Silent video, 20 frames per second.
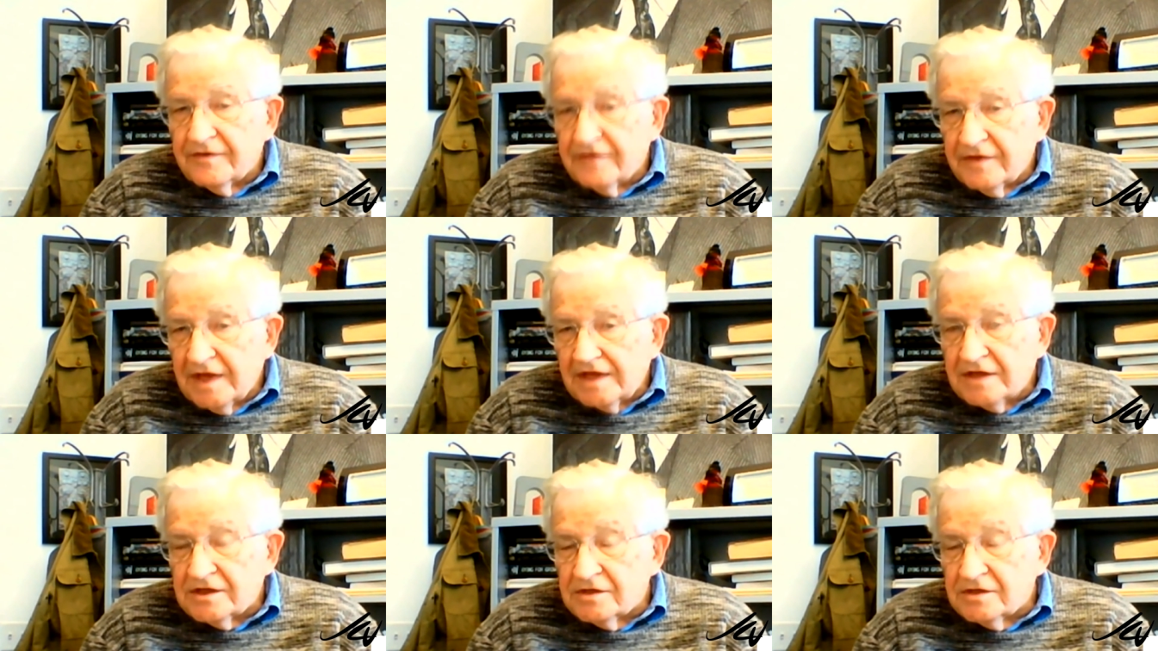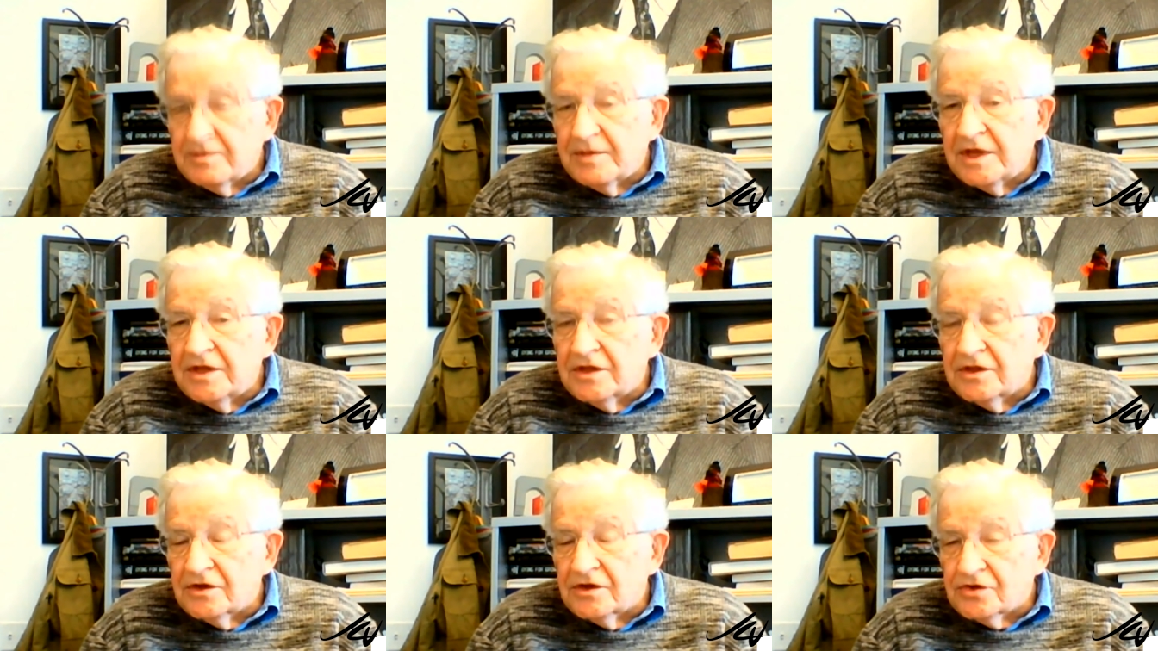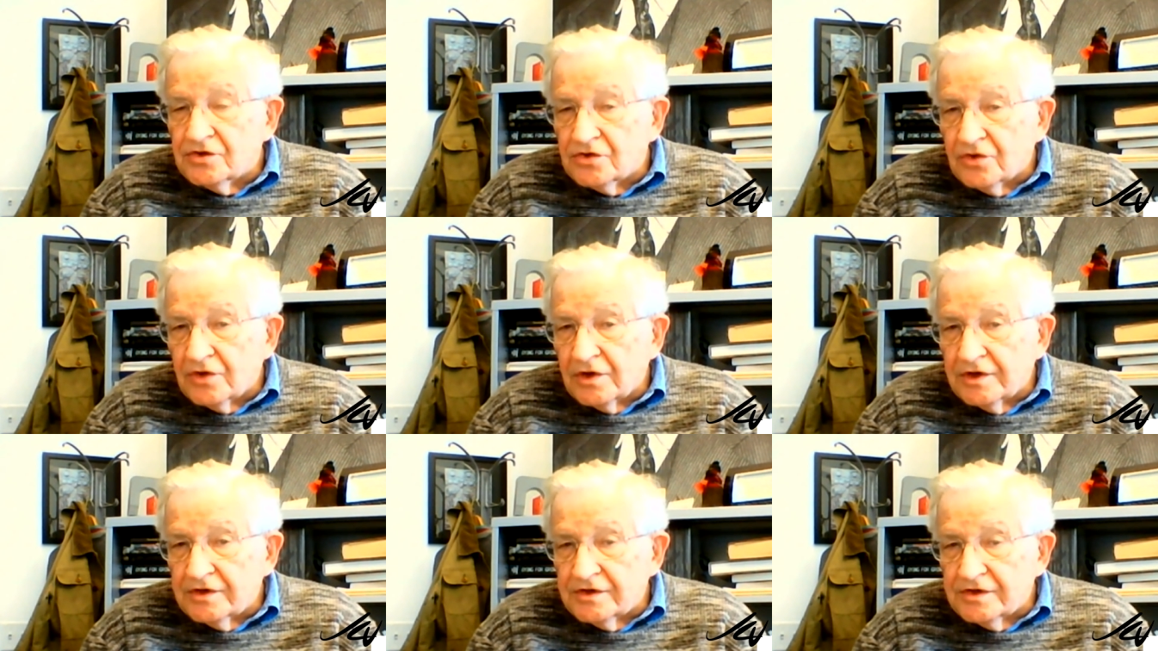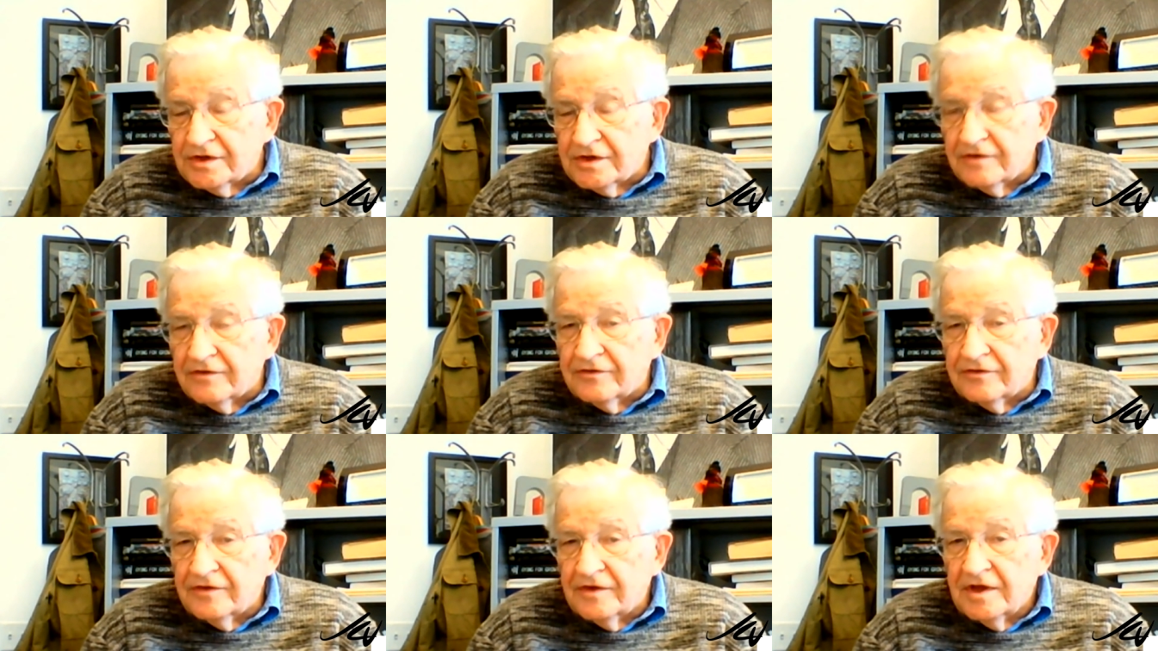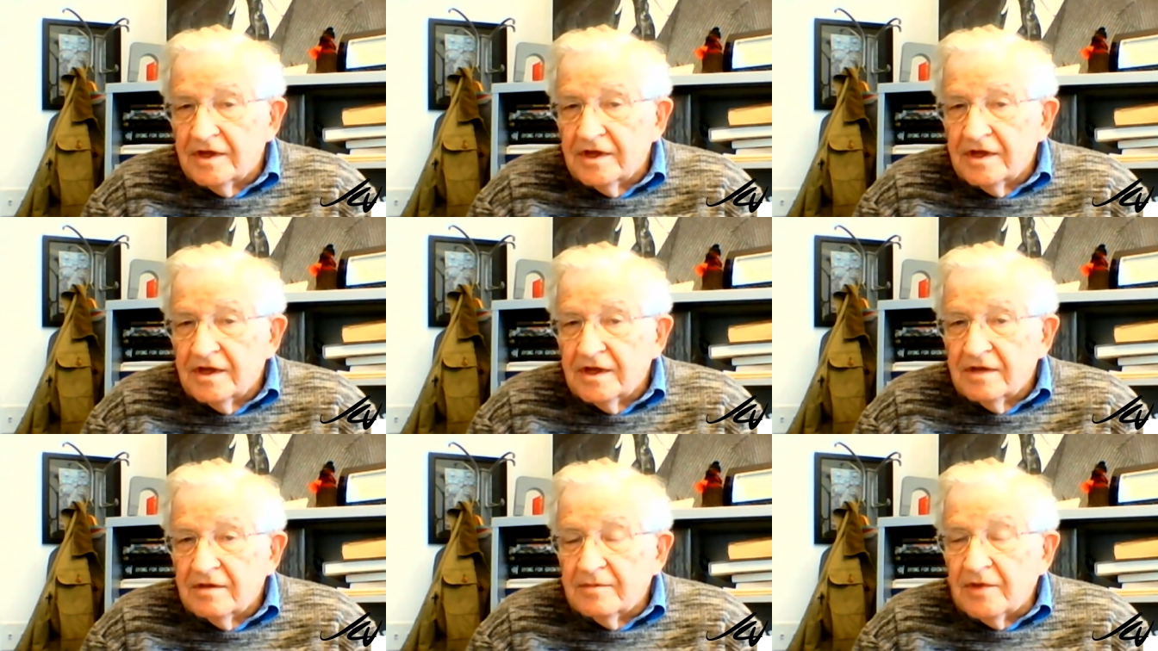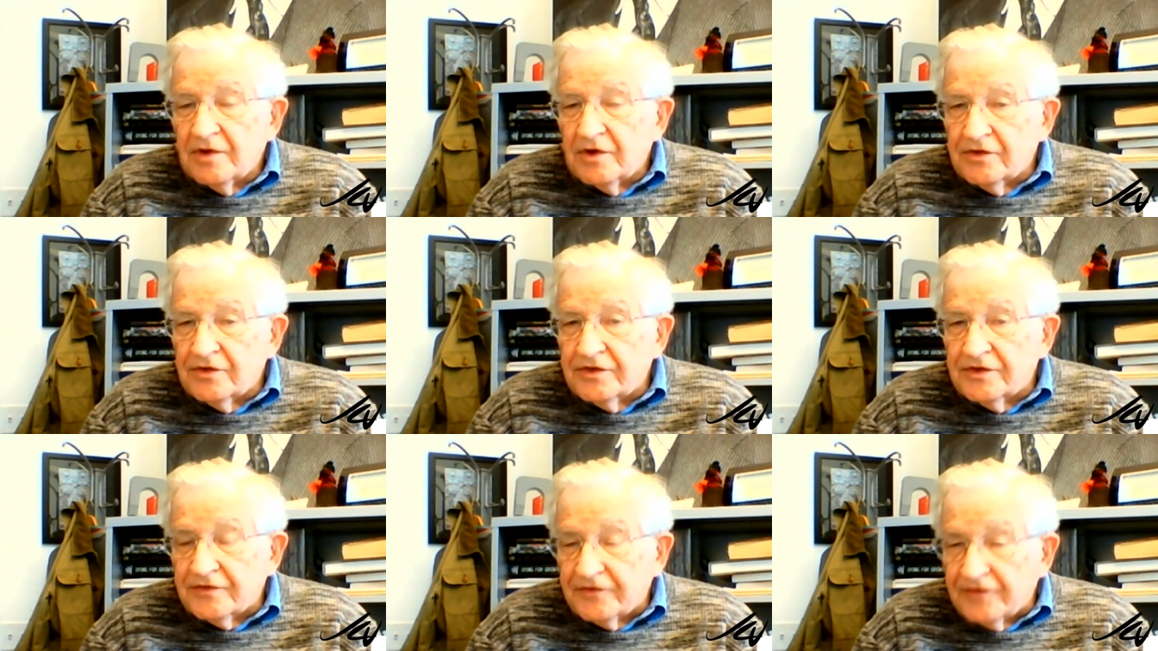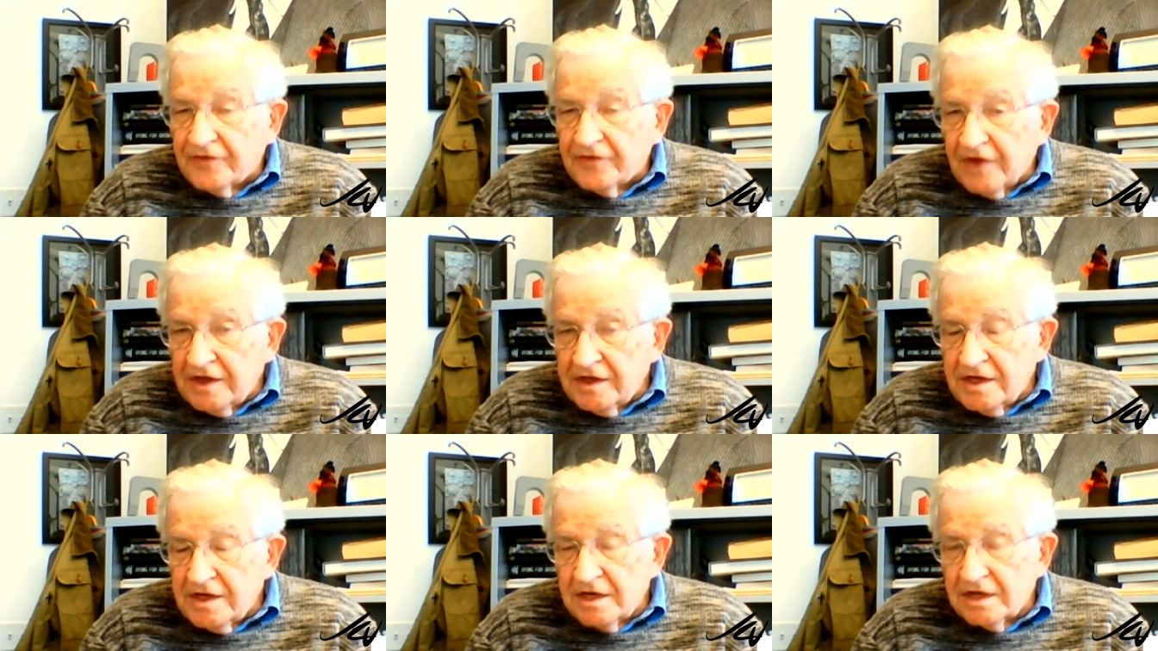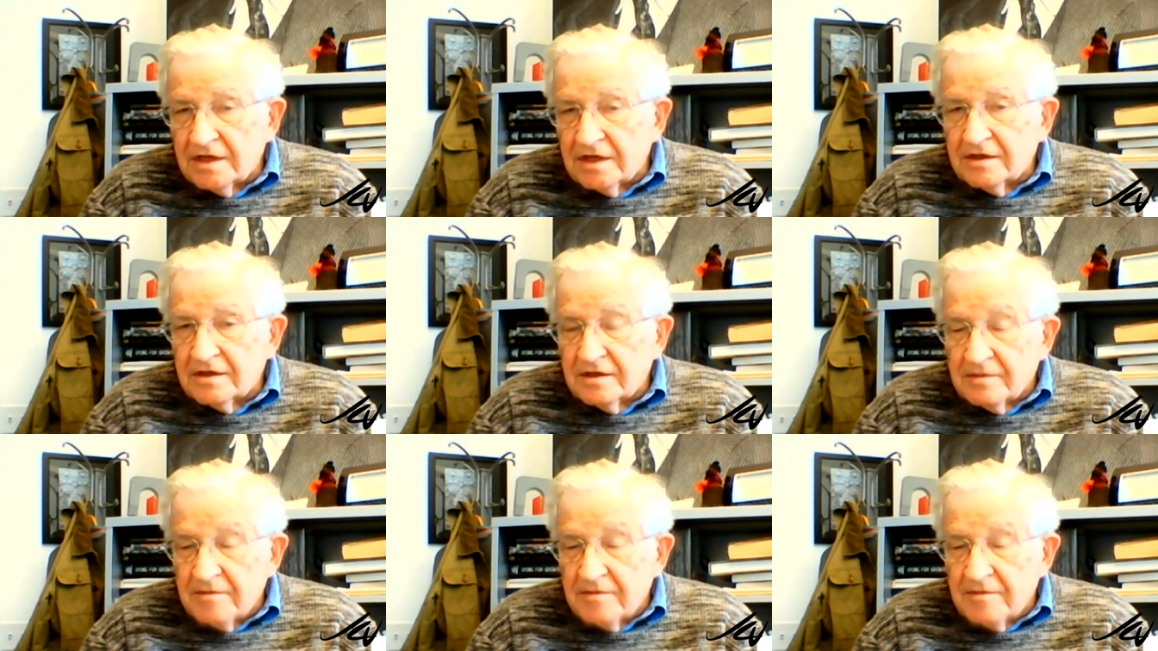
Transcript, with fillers: that's been the source of both the funding,